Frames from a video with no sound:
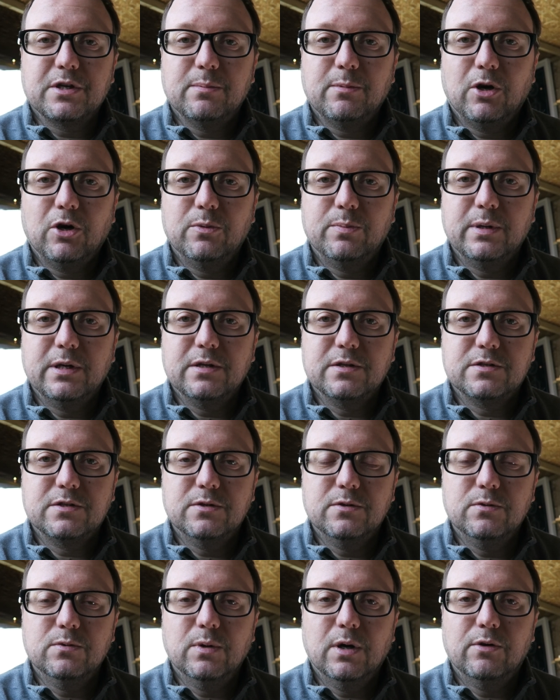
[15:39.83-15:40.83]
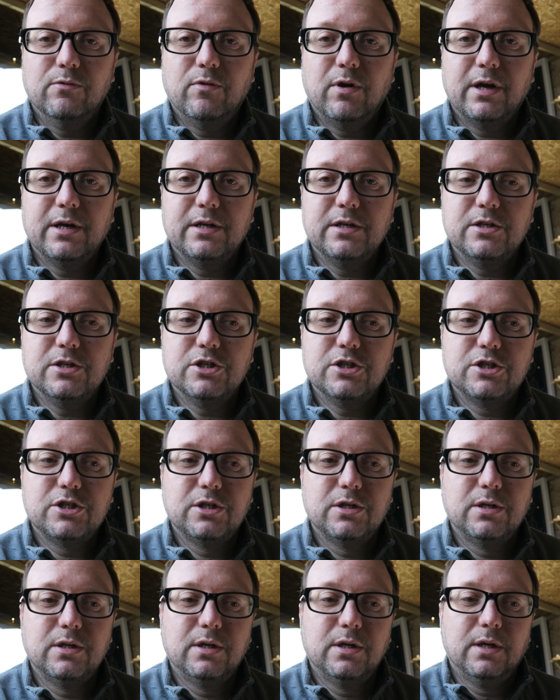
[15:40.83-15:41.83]
I'm hoping to
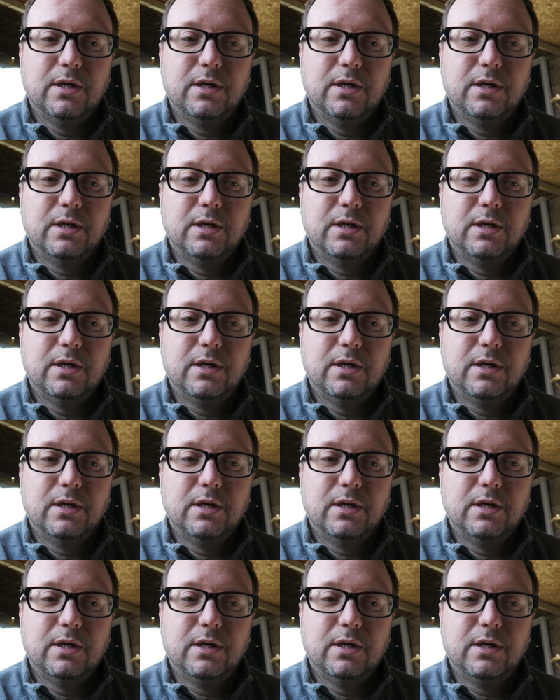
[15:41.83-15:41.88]
arrange